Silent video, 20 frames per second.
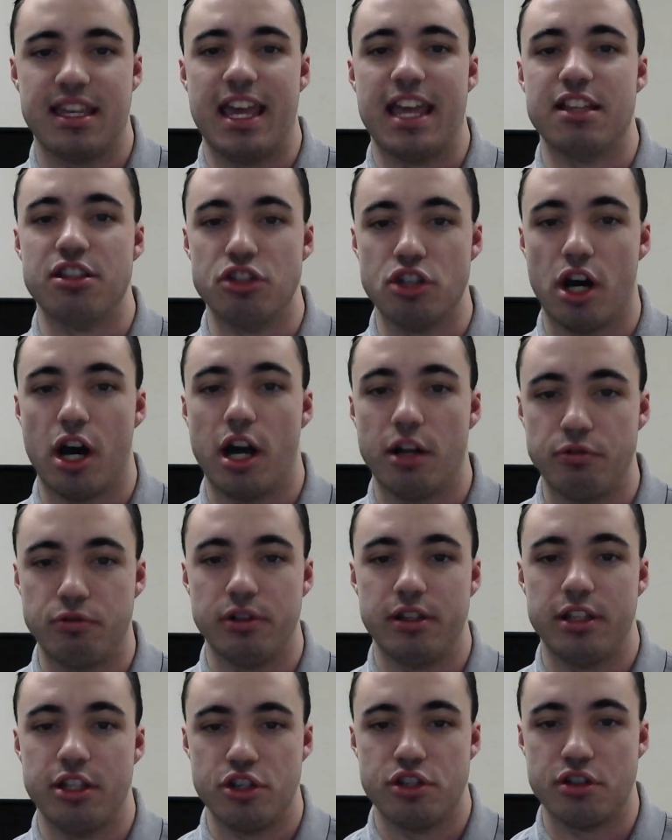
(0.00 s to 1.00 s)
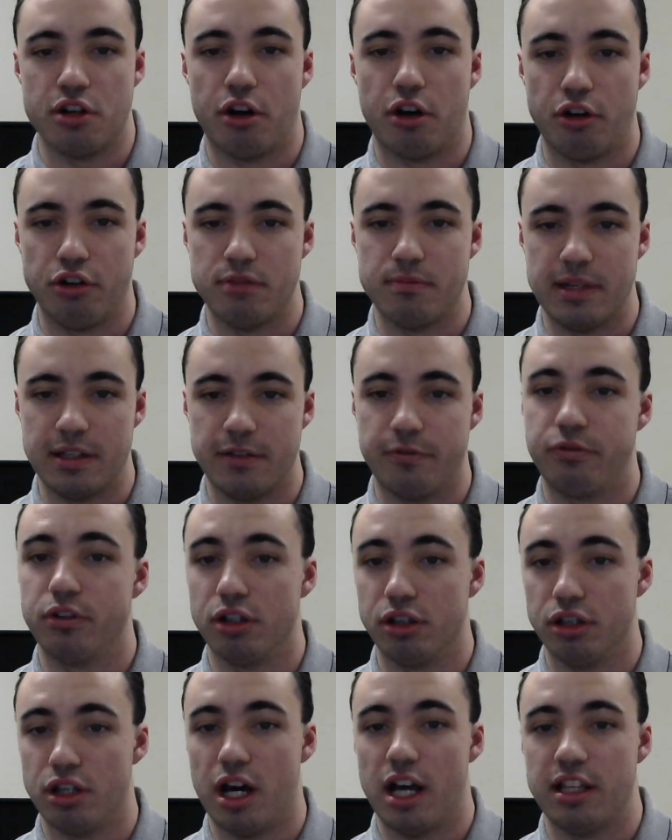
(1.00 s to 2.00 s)
and non-religious argument for a
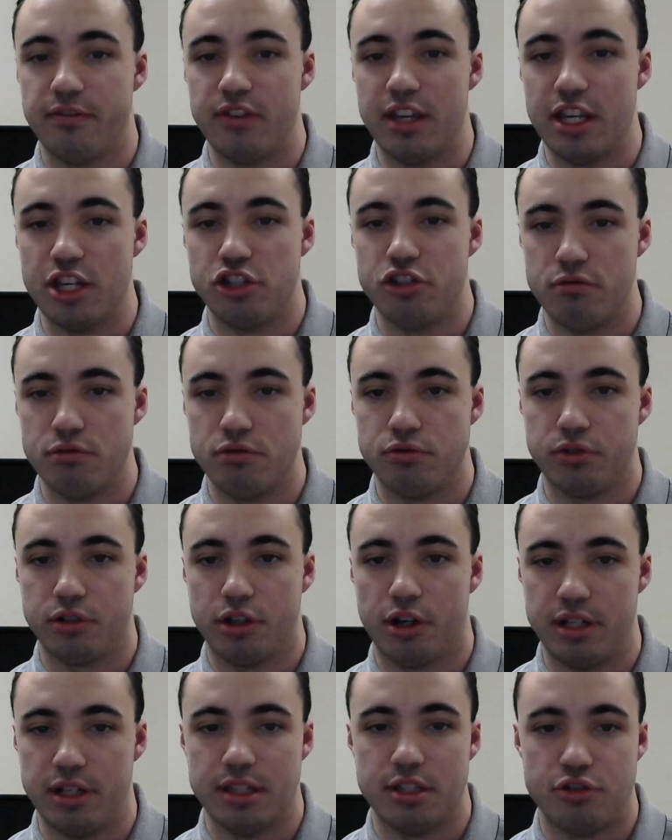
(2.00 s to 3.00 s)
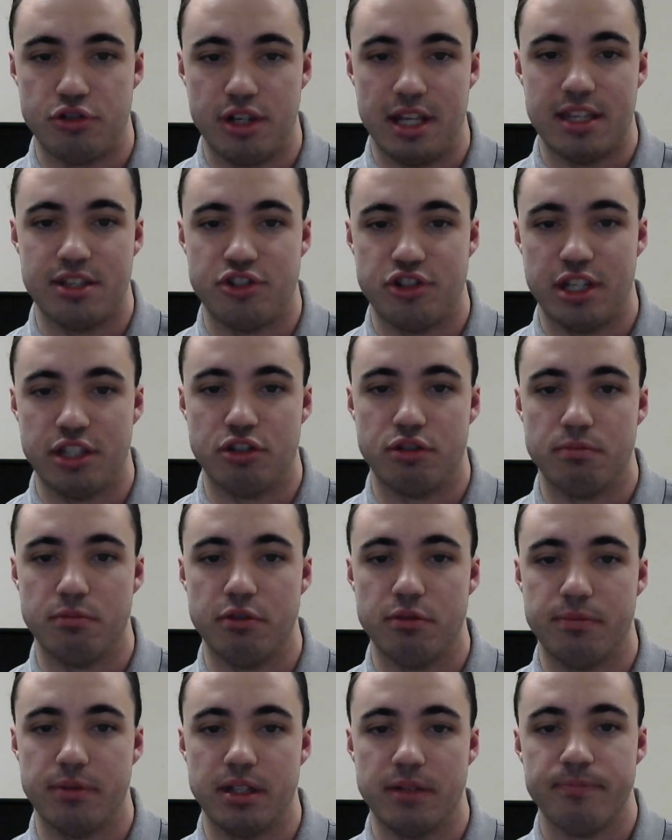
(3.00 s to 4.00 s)
lot of issues regarding the transgender movement.